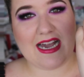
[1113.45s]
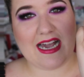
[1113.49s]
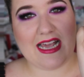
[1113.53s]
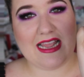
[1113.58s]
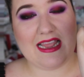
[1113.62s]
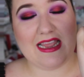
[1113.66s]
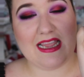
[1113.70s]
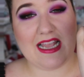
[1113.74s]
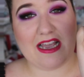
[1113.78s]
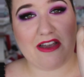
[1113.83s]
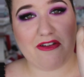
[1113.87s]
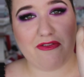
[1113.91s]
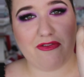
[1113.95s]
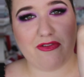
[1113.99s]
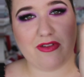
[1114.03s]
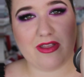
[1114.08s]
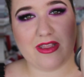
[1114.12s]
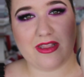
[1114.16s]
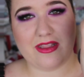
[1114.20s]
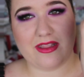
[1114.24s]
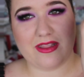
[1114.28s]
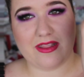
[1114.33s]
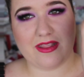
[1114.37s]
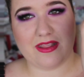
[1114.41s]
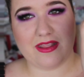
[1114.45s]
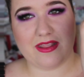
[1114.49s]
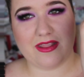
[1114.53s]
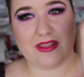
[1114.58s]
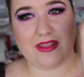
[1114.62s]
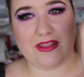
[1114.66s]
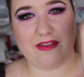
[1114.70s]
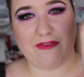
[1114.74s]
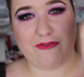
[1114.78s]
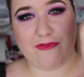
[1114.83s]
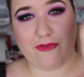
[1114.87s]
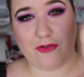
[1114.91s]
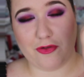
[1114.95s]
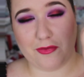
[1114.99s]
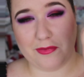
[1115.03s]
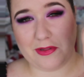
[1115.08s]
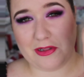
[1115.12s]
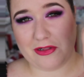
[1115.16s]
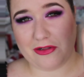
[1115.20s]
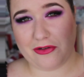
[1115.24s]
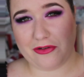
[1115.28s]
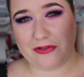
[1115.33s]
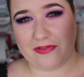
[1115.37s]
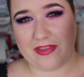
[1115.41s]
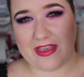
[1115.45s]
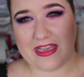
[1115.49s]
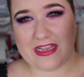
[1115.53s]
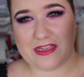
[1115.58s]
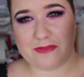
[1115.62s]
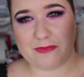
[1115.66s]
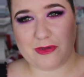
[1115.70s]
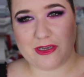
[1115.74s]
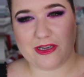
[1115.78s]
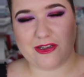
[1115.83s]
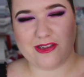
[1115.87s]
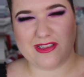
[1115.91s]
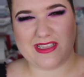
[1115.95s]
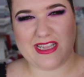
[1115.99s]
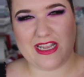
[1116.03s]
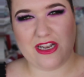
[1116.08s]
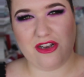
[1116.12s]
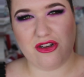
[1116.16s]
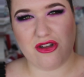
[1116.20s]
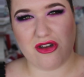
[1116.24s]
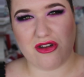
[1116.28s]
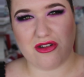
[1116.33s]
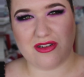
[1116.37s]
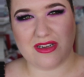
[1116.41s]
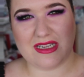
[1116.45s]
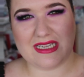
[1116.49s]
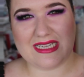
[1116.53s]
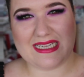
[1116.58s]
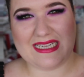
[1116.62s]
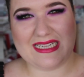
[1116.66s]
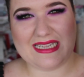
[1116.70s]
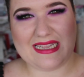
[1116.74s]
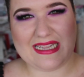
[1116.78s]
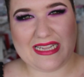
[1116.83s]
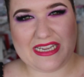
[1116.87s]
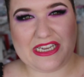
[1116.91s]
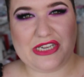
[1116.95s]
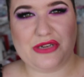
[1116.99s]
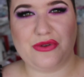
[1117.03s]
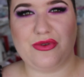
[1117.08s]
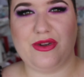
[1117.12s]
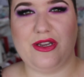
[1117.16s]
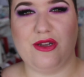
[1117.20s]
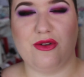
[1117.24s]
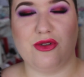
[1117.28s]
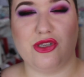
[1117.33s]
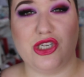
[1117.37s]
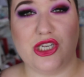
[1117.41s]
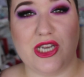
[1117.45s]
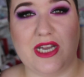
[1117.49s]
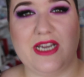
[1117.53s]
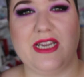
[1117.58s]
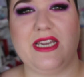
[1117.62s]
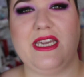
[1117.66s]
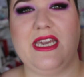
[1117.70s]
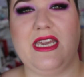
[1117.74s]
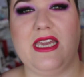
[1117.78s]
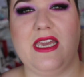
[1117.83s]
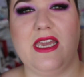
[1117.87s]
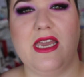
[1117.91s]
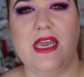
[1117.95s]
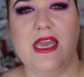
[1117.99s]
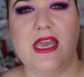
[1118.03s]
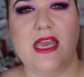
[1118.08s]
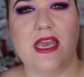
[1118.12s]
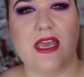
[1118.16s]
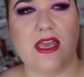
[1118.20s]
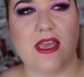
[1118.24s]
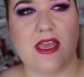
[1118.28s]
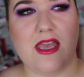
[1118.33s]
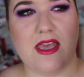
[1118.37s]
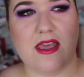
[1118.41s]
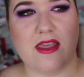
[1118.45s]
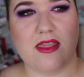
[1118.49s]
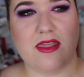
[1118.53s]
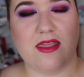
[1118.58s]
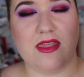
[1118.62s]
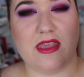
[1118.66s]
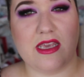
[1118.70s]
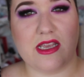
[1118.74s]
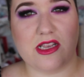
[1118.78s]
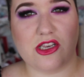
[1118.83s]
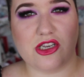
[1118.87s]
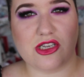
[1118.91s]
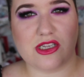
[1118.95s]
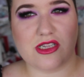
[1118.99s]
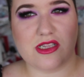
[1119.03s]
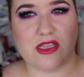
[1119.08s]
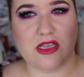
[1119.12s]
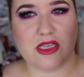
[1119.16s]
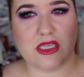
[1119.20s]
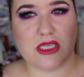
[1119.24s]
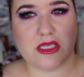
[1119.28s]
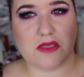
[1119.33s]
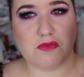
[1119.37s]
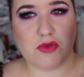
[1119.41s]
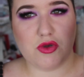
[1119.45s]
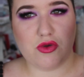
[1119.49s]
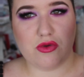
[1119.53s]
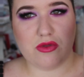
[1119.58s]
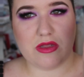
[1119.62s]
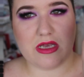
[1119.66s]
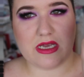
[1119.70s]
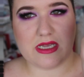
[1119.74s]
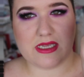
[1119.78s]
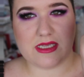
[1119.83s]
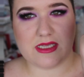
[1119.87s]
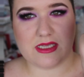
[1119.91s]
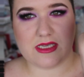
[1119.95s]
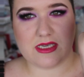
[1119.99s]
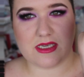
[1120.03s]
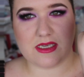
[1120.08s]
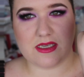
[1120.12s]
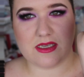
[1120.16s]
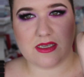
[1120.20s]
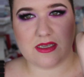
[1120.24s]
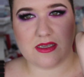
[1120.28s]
I love the formula of these because they're not glittery or chunky, they're just the smoothest,